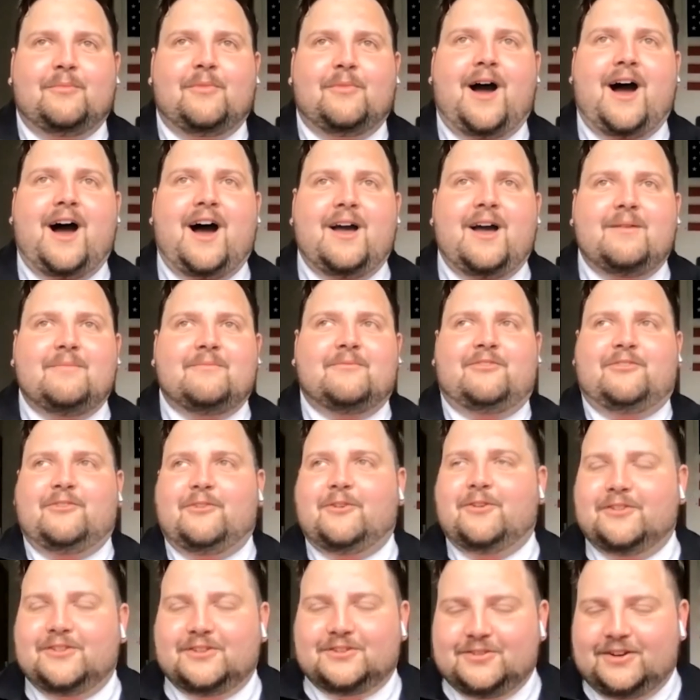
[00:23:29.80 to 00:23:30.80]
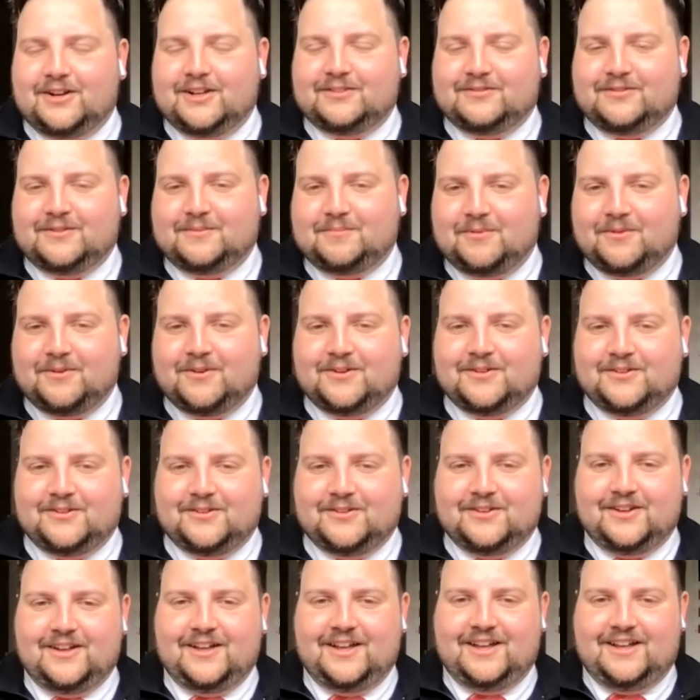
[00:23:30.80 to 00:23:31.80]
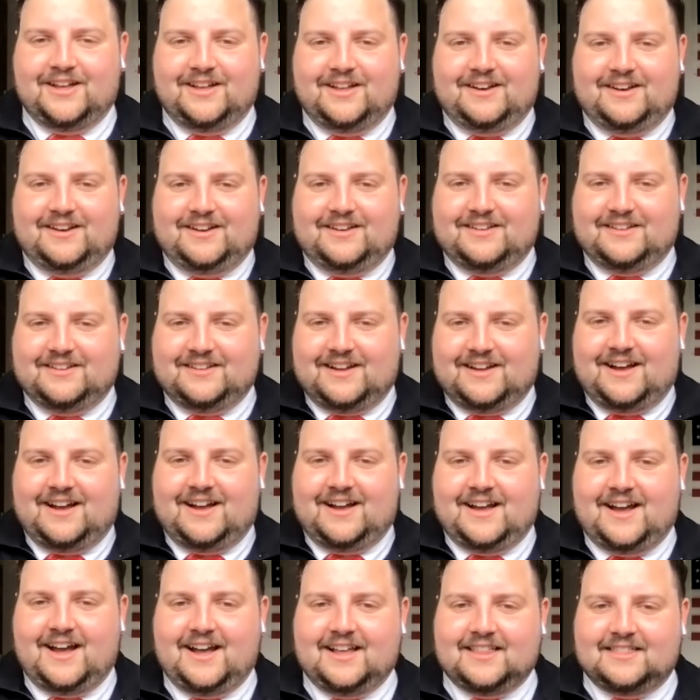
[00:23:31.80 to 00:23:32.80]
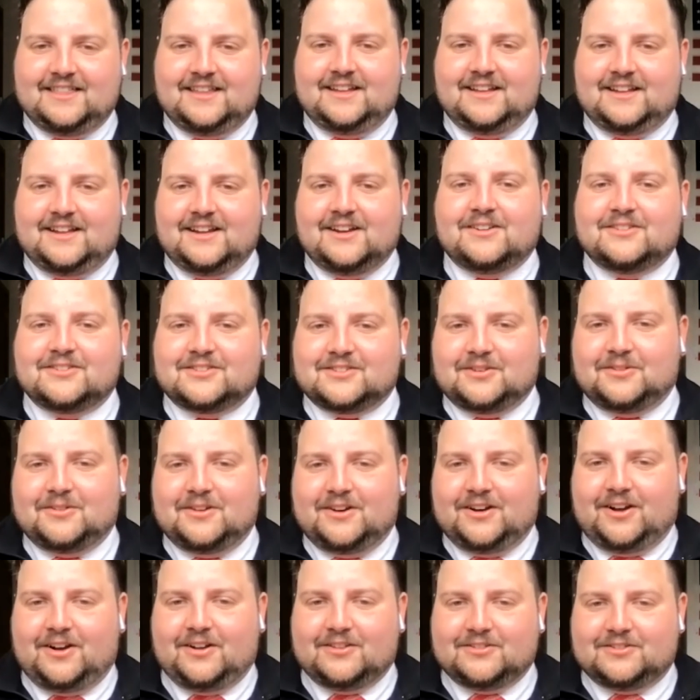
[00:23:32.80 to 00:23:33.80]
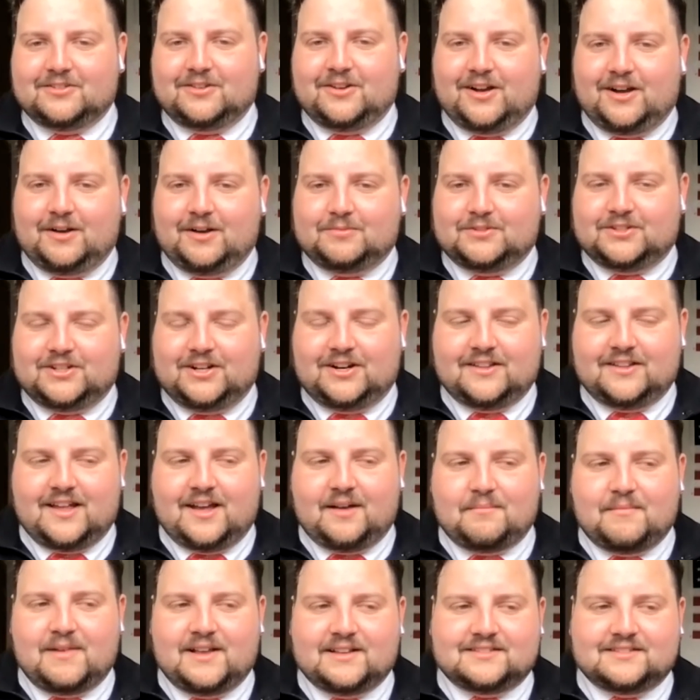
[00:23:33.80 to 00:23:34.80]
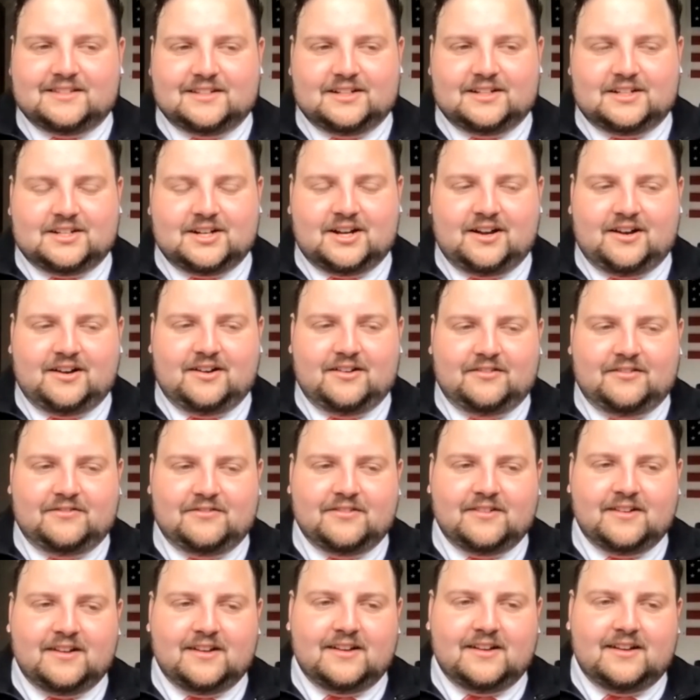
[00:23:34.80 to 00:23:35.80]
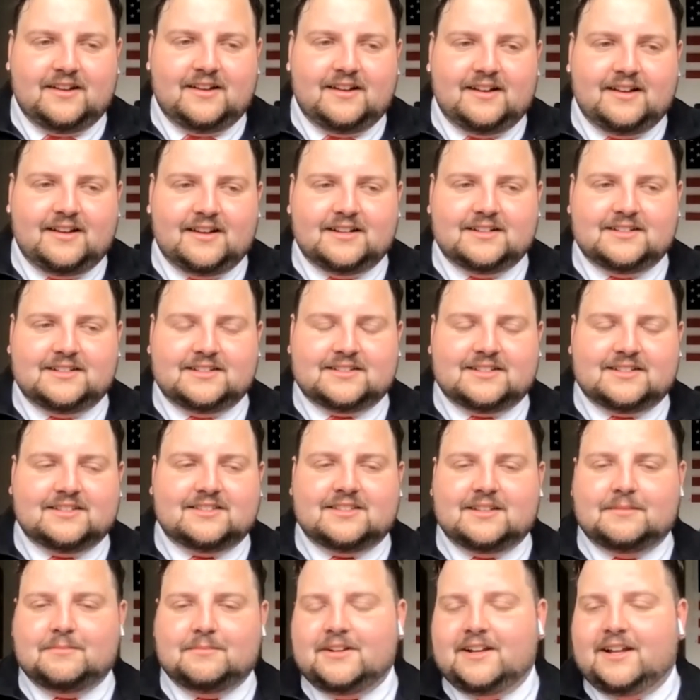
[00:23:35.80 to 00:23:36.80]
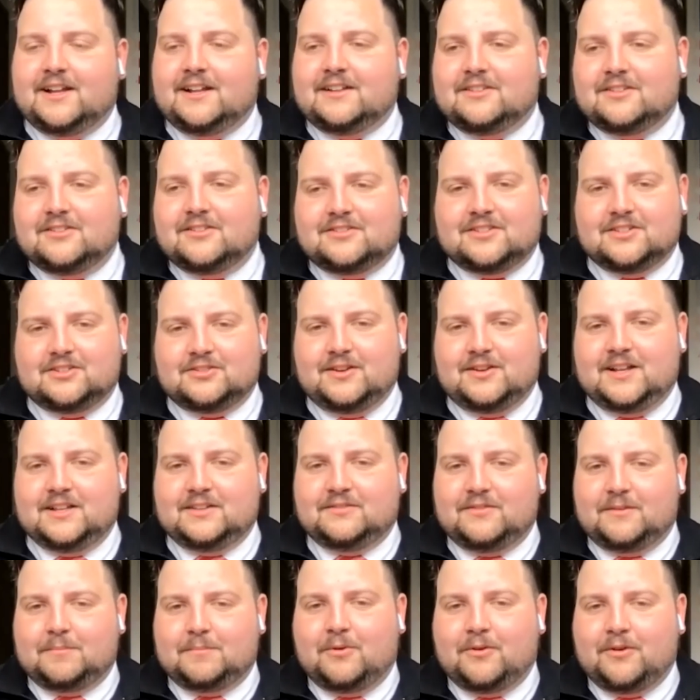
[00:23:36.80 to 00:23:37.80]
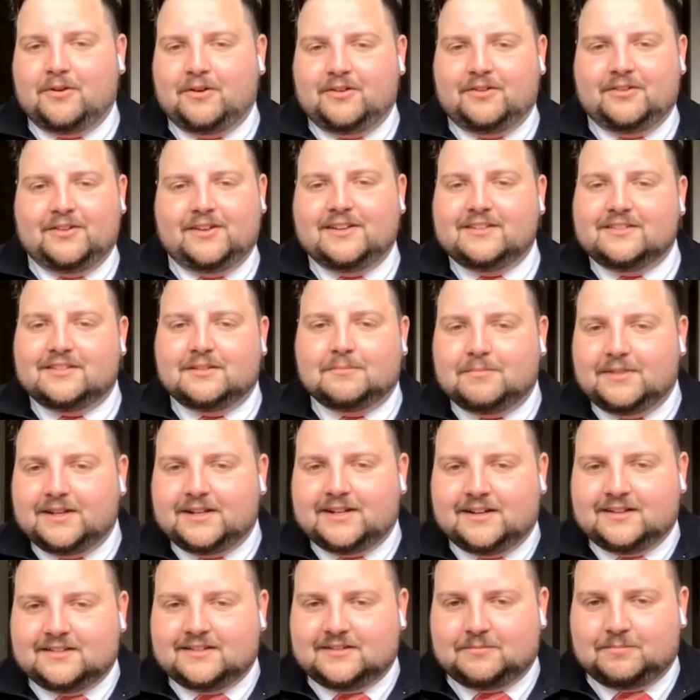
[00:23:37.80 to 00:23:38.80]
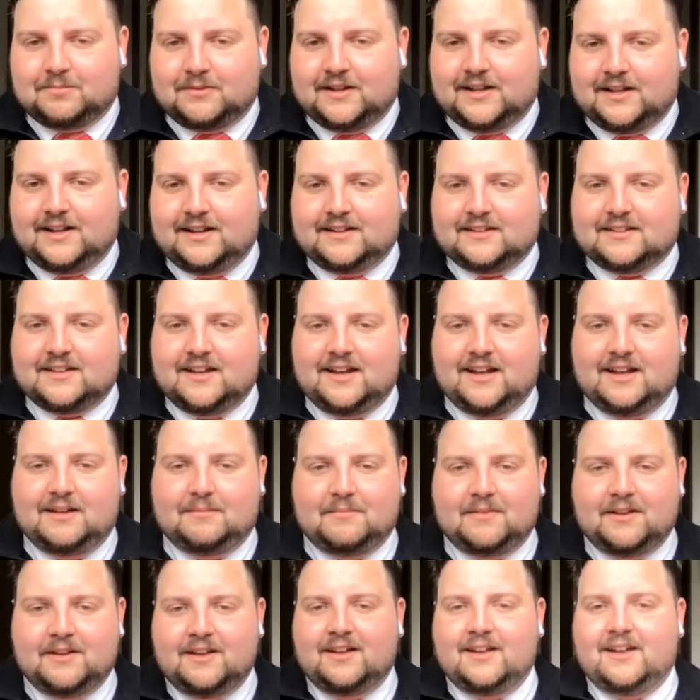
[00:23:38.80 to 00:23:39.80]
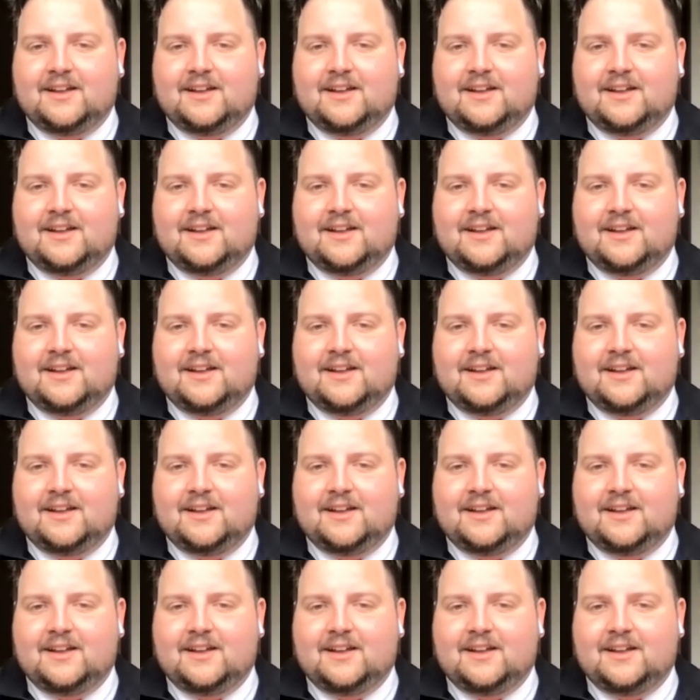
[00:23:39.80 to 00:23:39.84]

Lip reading: I'm for the transfer portal, and I think your story also helps share that message of just because someone enters the transfer portal isn't because of playing time.